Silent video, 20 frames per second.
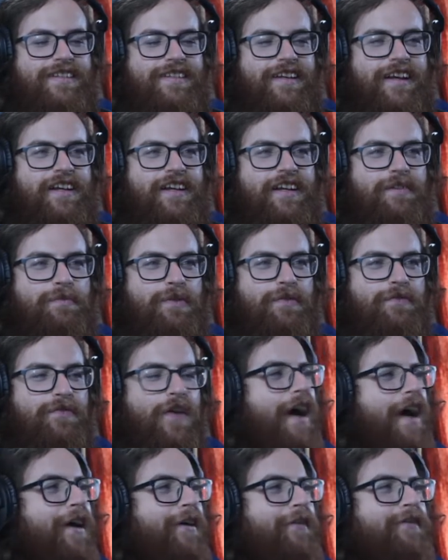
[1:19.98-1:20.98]
gonna give him the
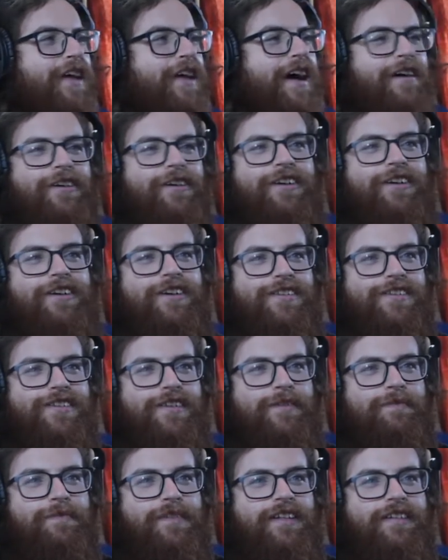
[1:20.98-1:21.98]
fire flower or
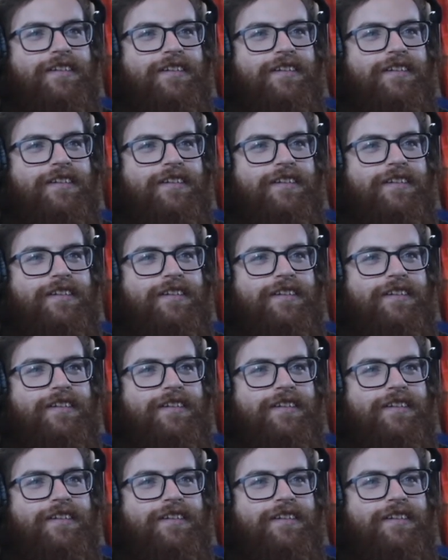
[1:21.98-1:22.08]
something?